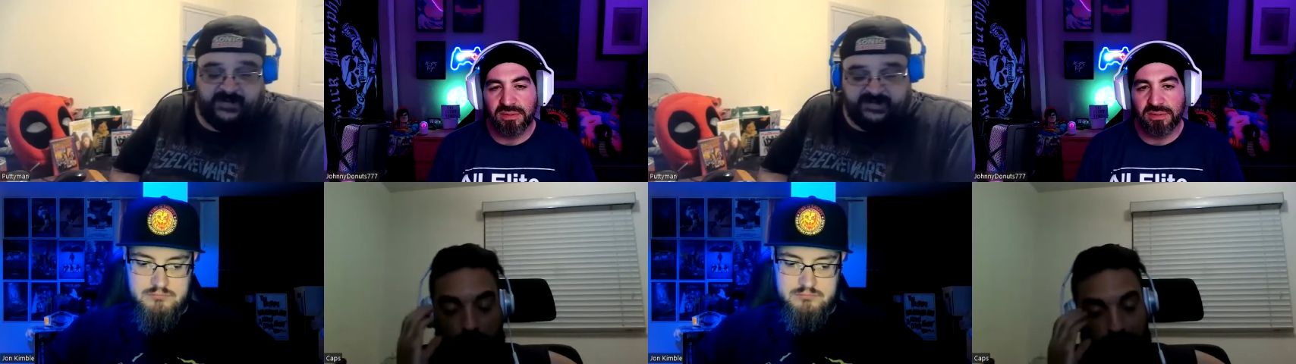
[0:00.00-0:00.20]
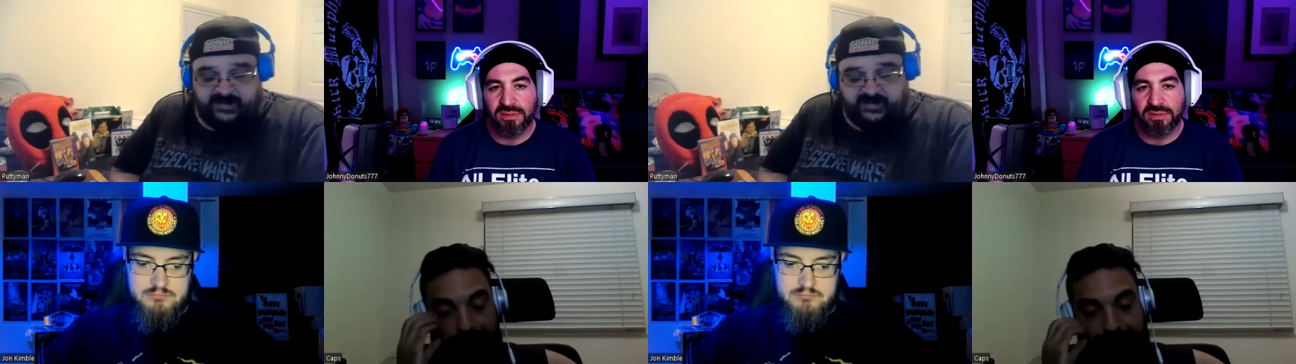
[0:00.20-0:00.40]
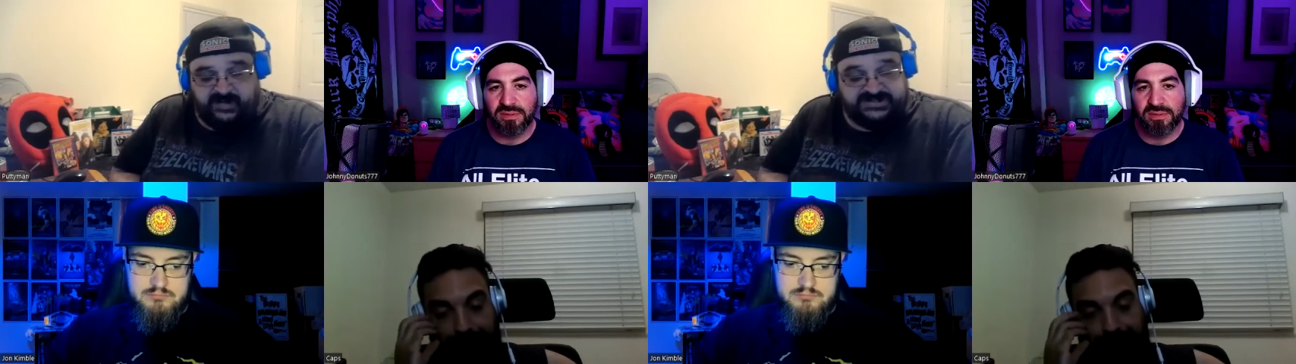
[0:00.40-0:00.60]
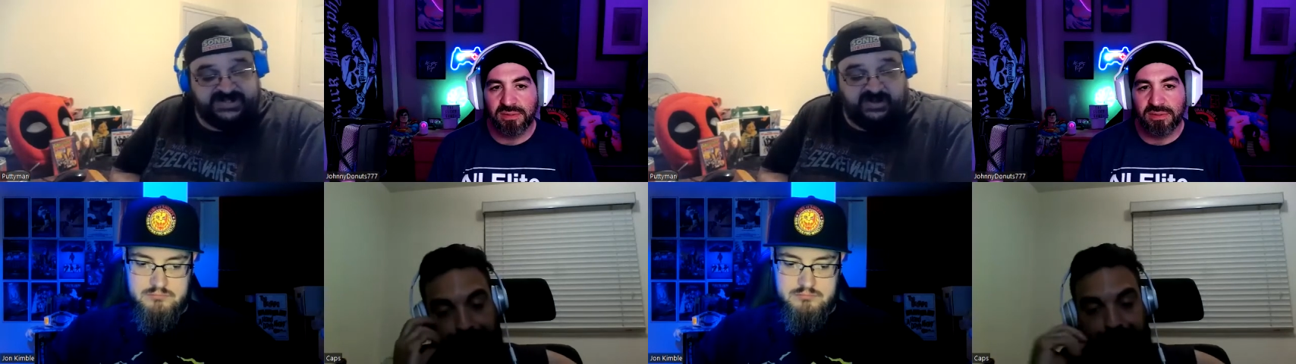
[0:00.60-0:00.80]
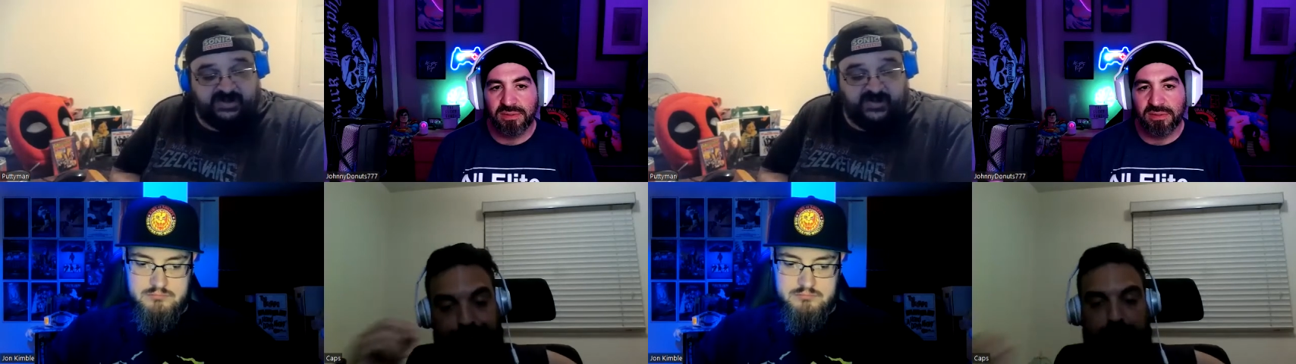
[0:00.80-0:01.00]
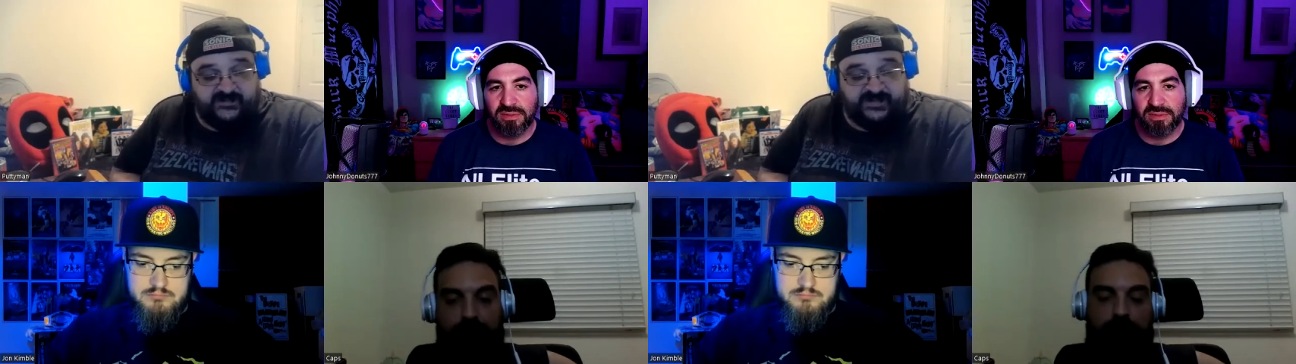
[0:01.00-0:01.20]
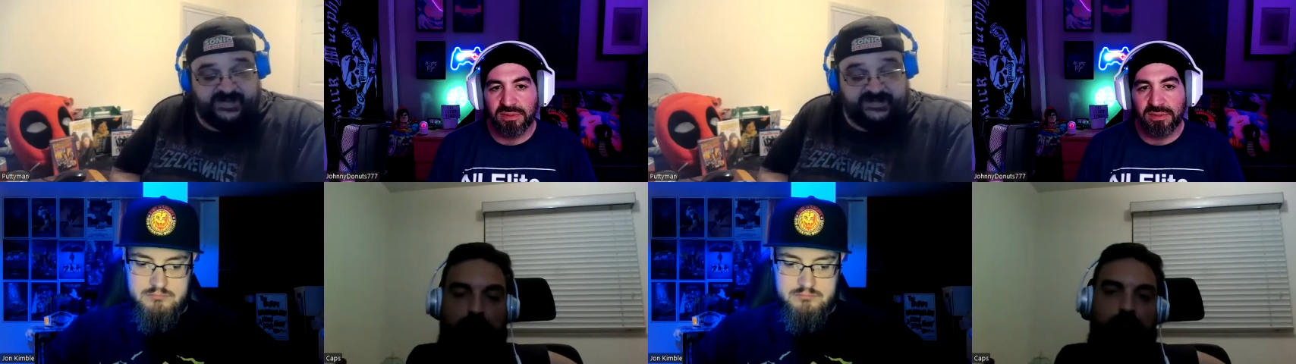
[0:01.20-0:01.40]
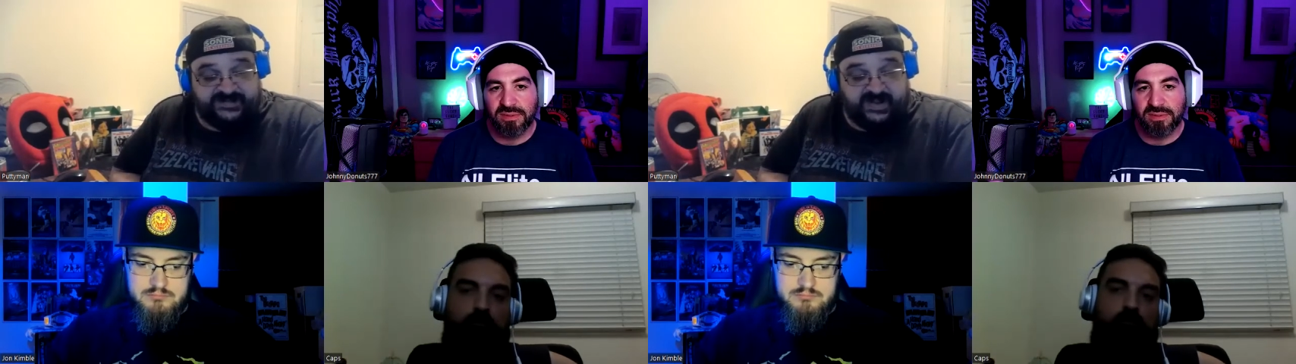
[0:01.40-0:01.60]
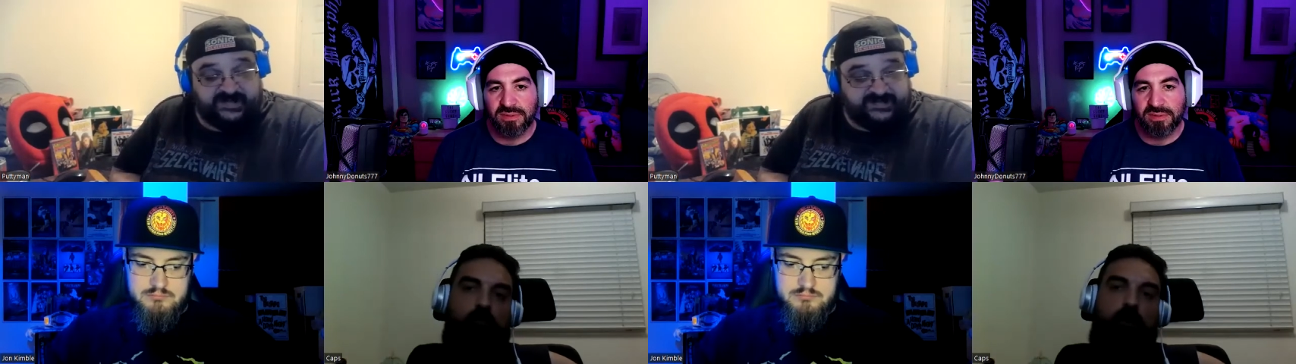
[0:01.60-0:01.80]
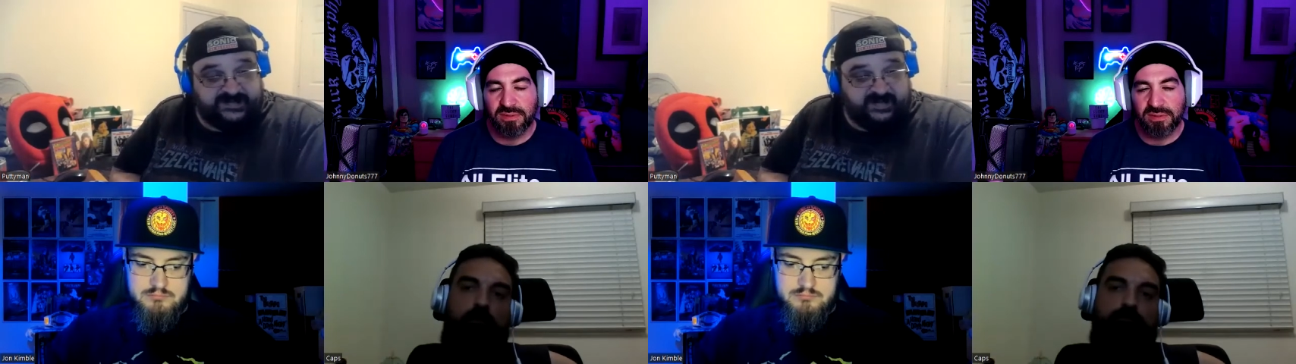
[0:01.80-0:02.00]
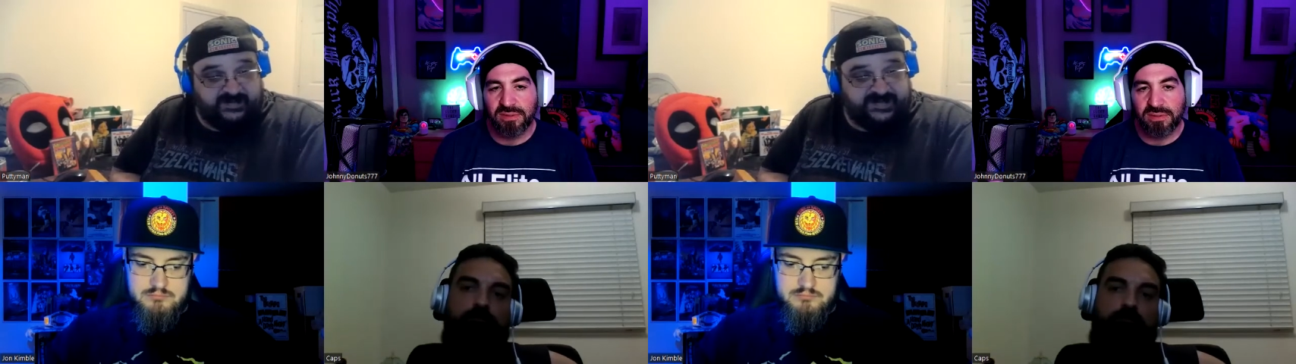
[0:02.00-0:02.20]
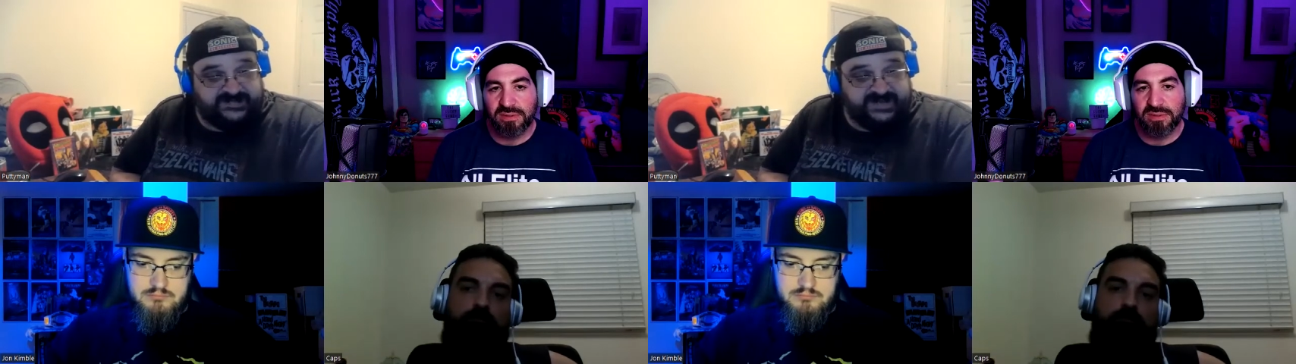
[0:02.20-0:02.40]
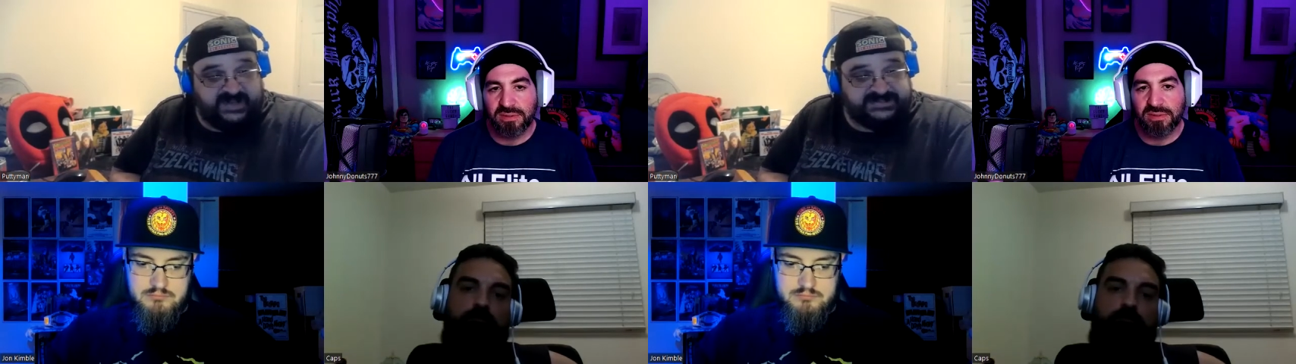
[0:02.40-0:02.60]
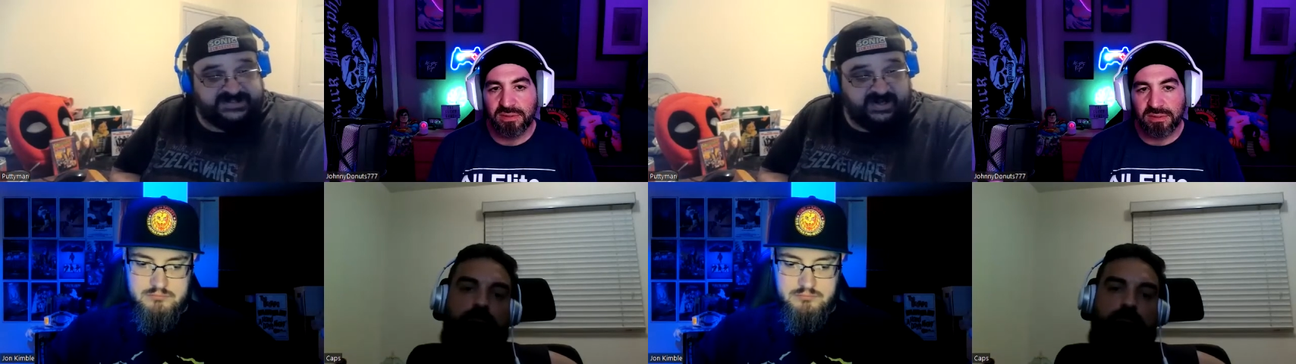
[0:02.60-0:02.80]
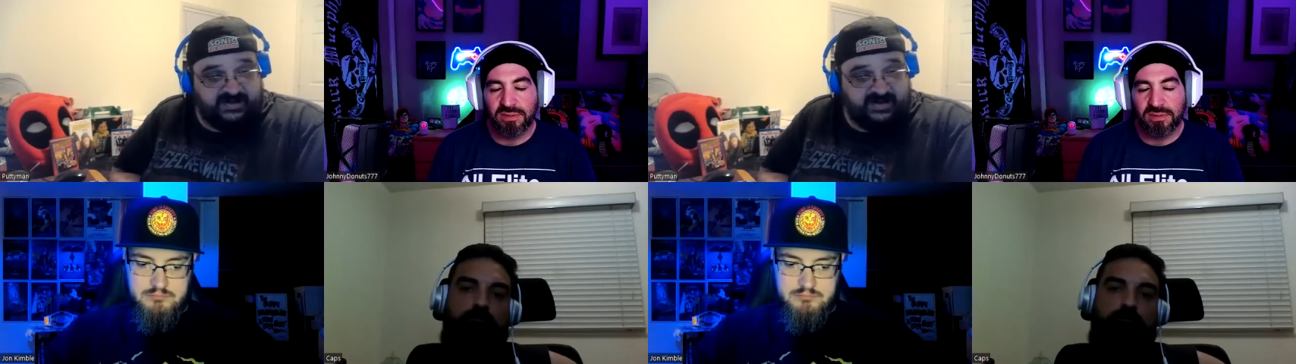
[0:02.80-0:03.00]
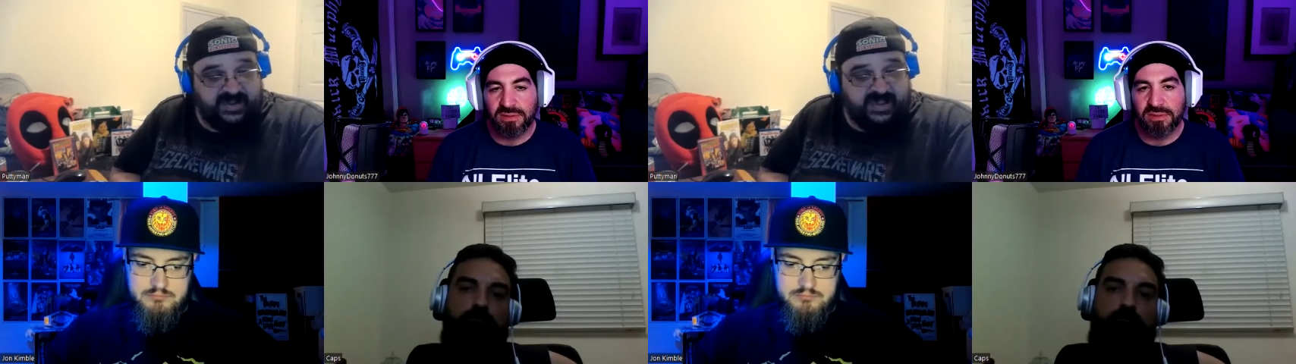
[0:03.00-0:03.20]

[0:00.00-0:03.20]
Speaker 1: put Chris Jericho for this next you know this next year.